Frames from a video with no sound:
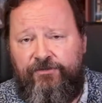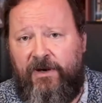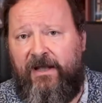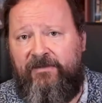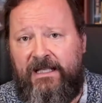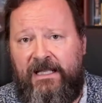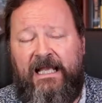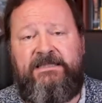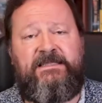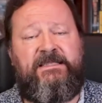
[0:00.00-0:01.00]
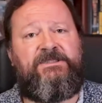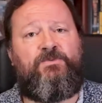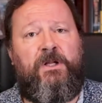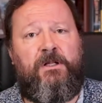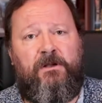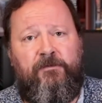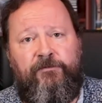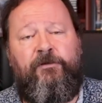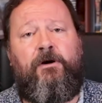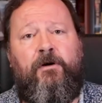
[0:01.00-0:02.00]
driving license will
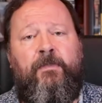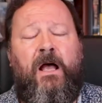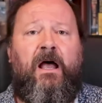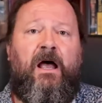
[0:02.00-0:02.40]
confirm